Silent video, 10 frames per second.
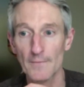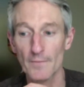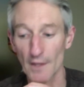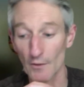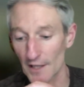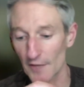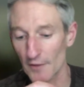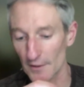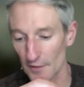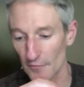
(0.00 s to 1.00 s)
There are definite
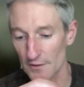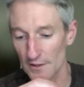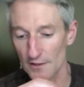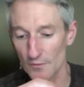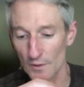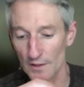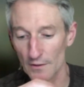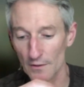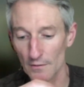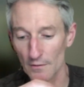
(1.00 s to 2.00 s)
differences. We
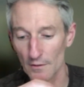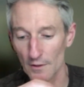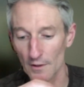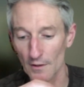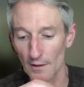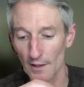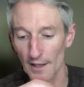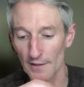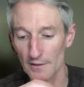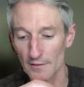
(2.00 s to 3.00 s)
do
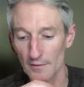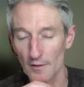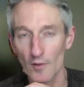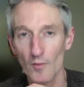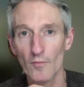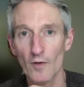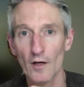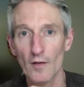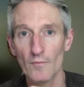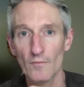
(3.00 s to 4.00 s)
less
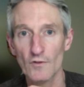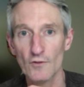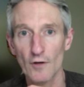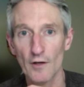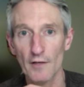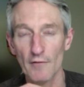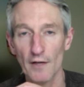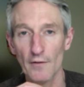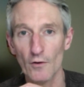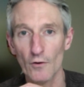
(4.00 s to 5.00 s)
striding around the
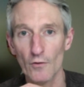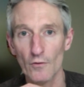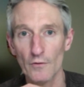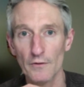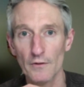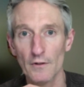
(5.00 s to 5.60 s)
corridors,